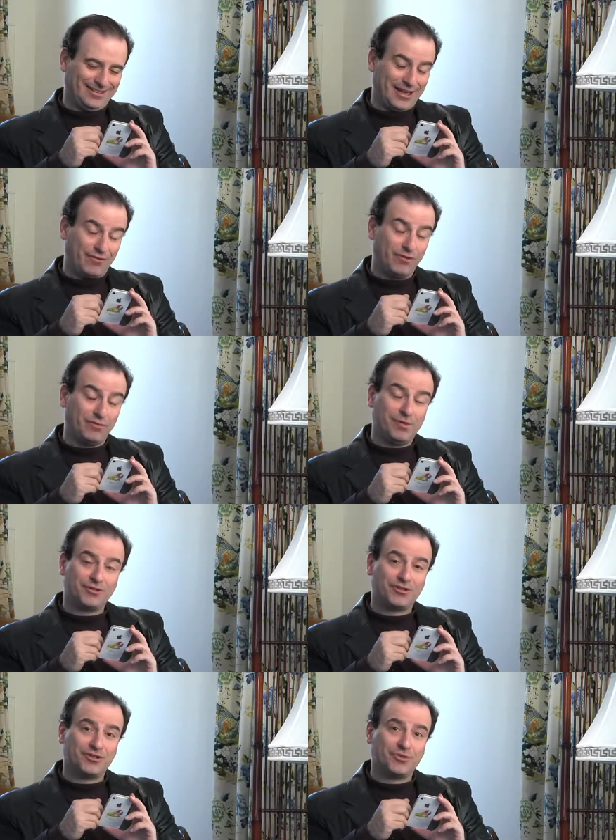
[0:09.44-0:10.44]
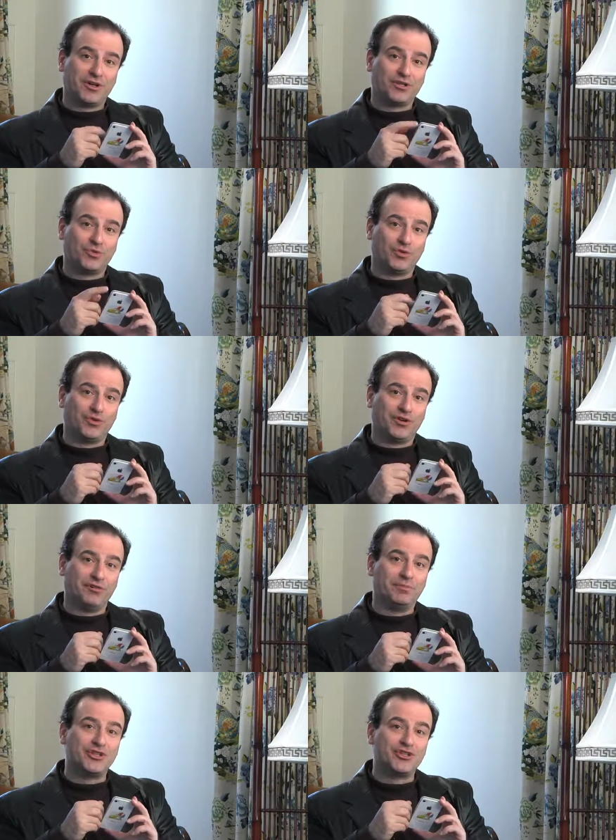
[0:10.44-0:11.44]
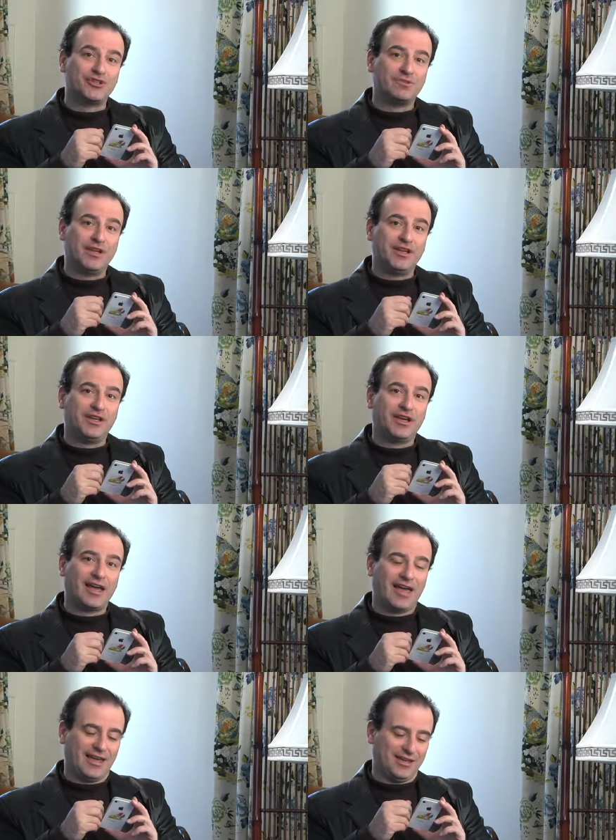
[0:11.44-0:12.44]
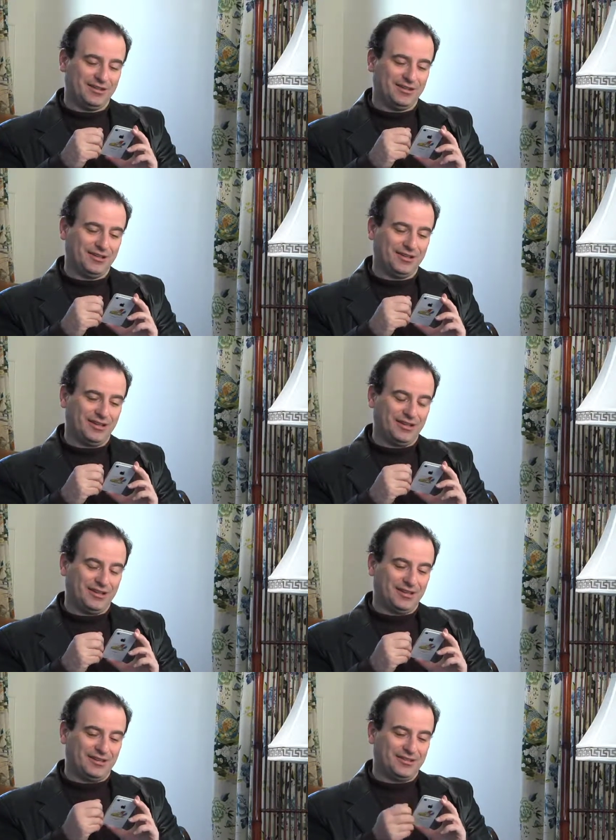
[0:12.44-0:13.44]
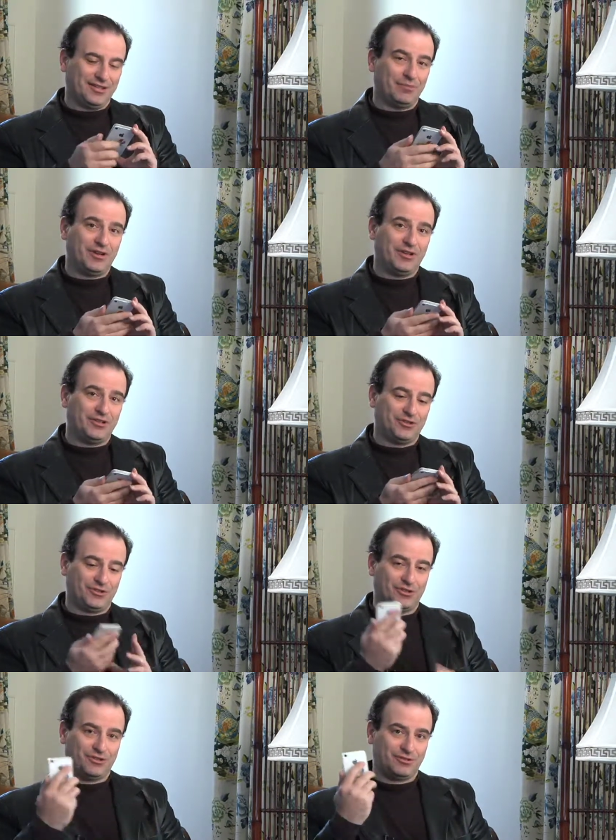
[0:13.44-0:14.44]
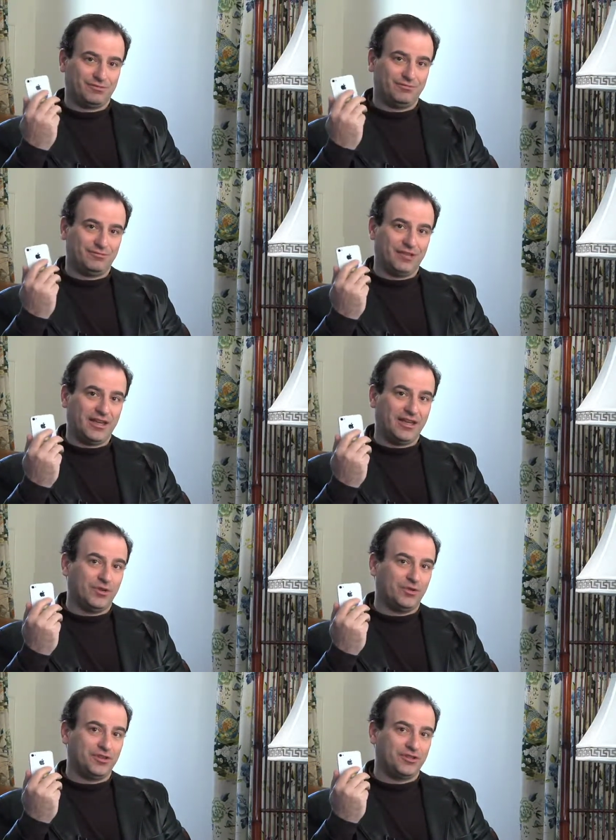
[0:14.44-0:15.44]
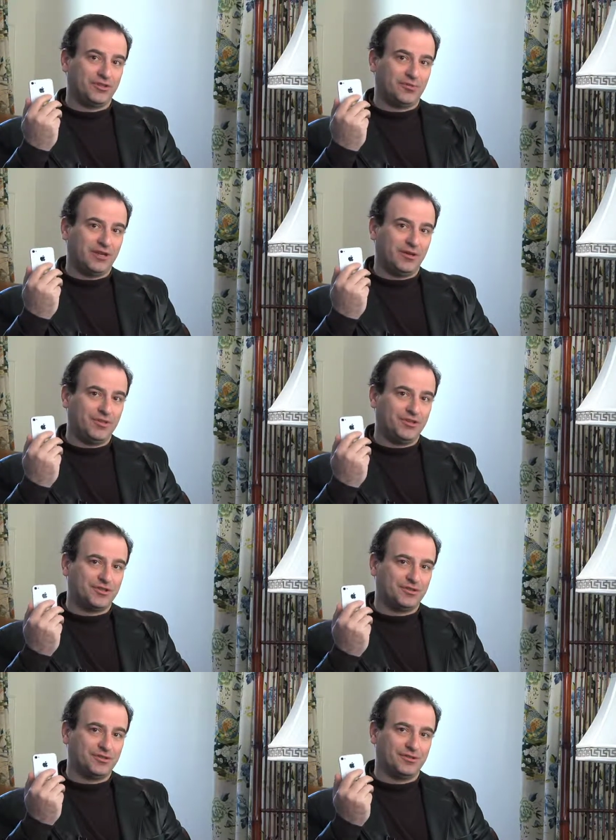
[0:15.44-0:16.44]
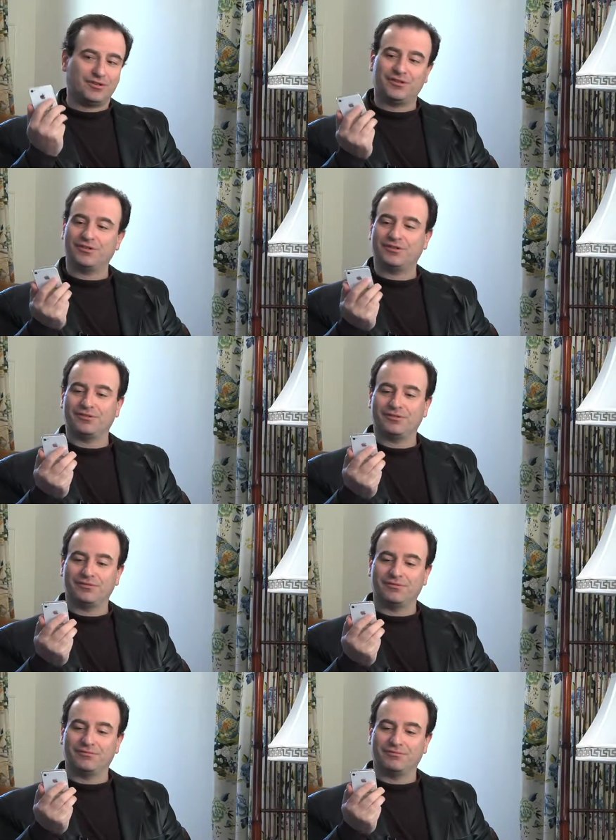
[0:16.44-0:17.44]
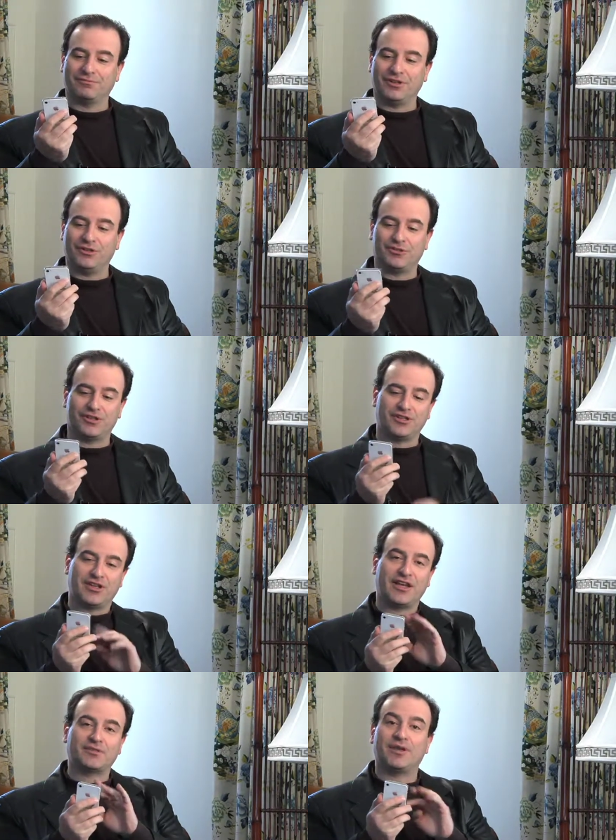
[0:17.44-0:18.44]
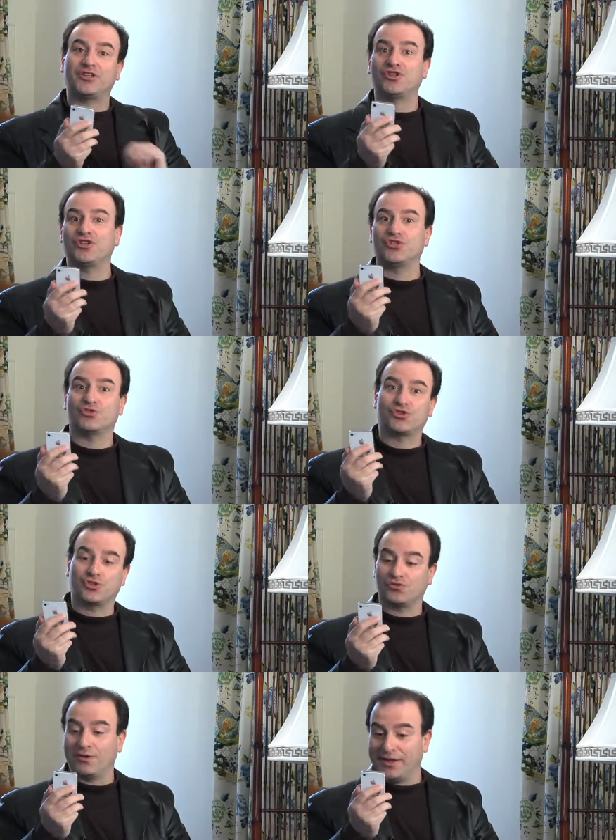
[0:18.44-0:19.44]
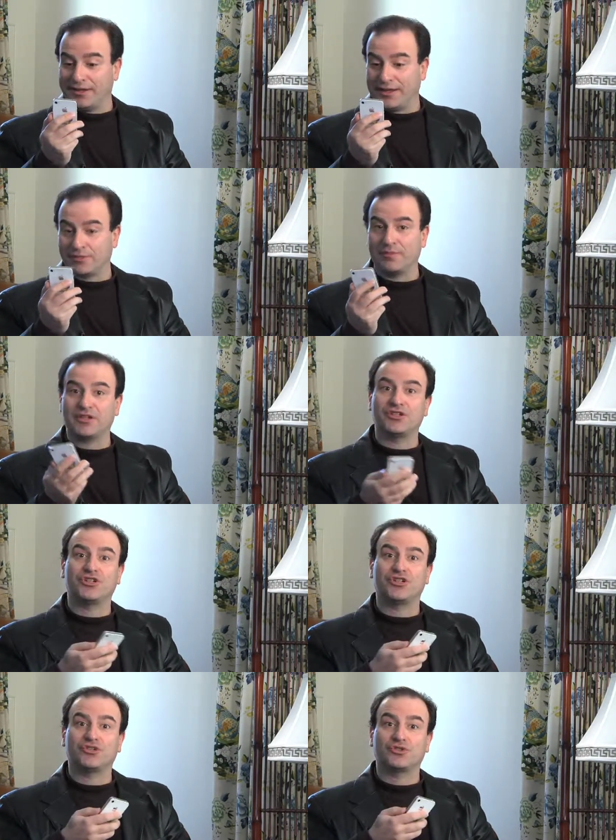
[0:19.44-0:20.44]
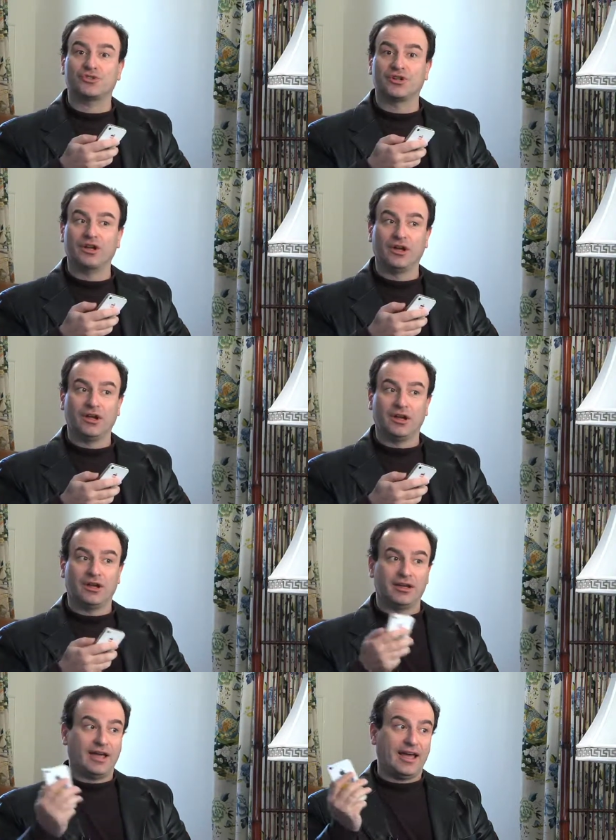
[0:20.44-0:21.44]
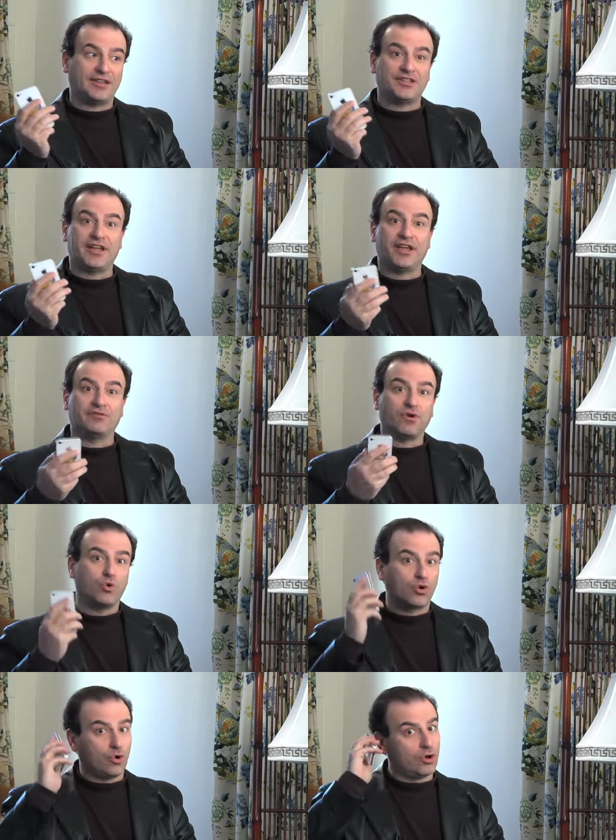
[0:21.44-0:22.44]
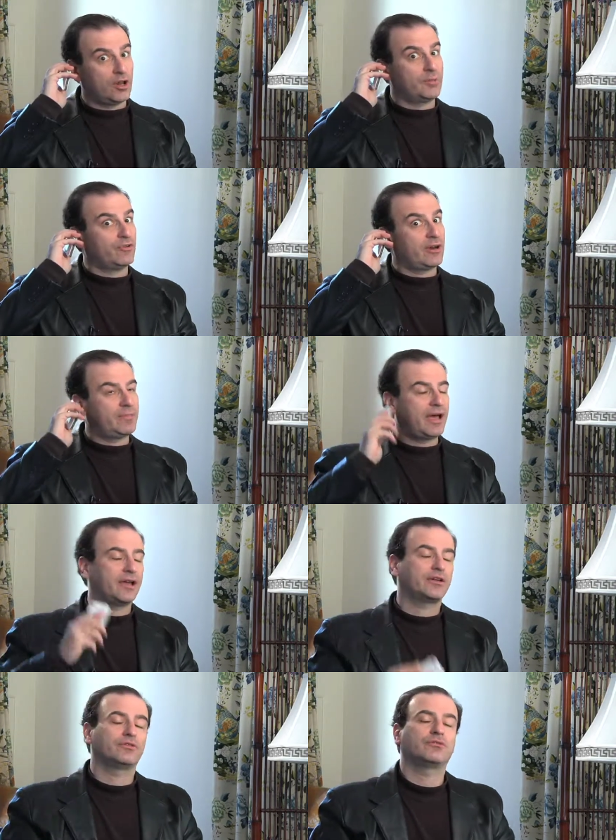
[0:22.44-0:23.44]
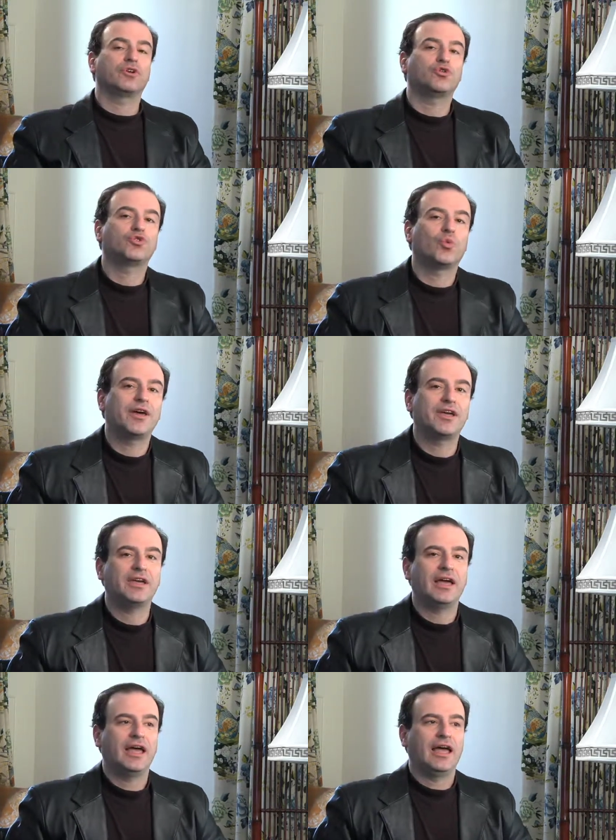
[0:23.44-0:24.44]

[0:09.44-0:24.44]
Have you ever been in a situation where you're in a business meeting and somebody starts taking out one of these little babies and either sends text messages or starts reading text messages or has to take a phone call, I'll be right back, and goes away?